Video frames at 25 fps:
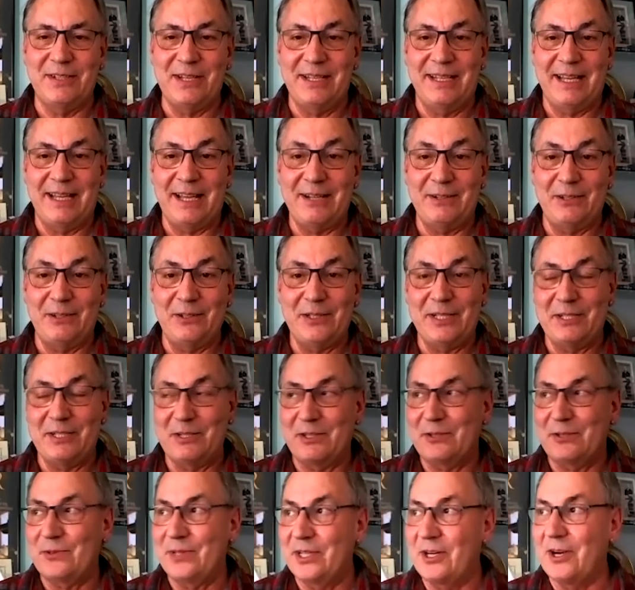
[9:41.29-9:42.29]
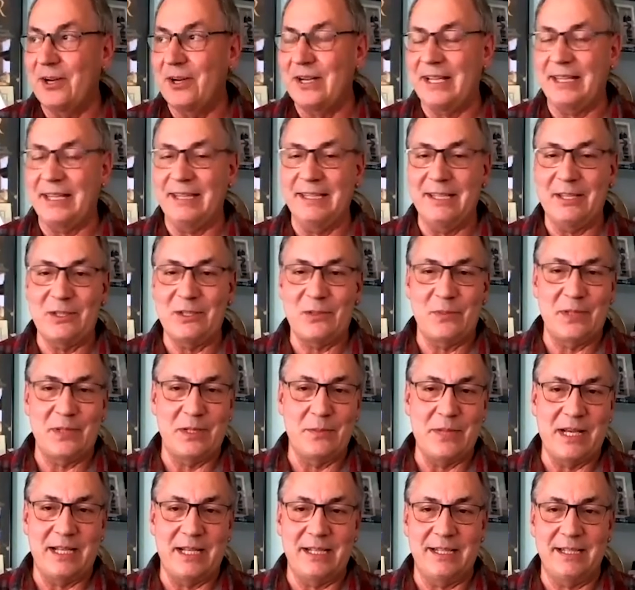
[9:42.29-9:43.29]
not only just regarding this, but
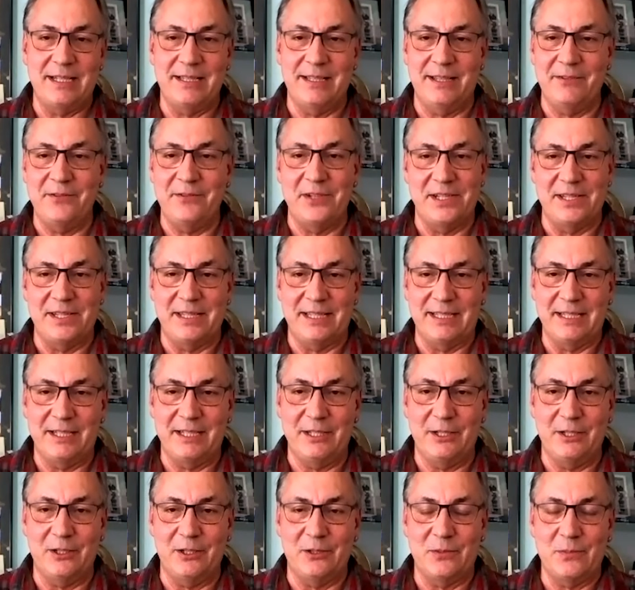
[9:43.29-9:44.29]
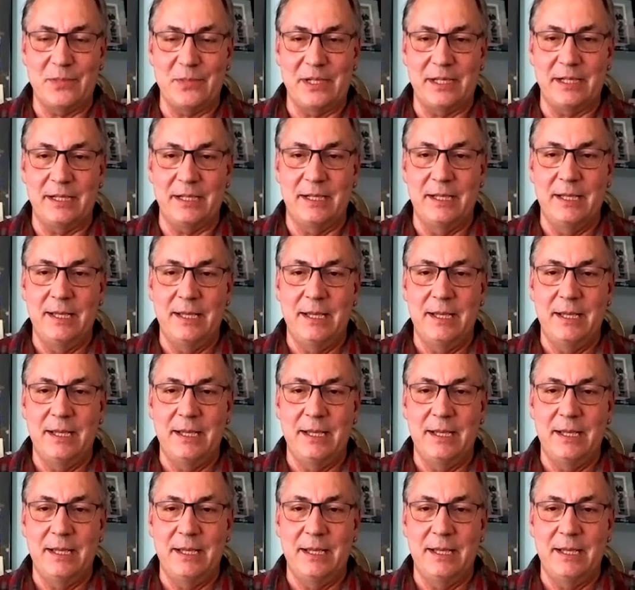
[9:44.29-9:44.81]
about everything, But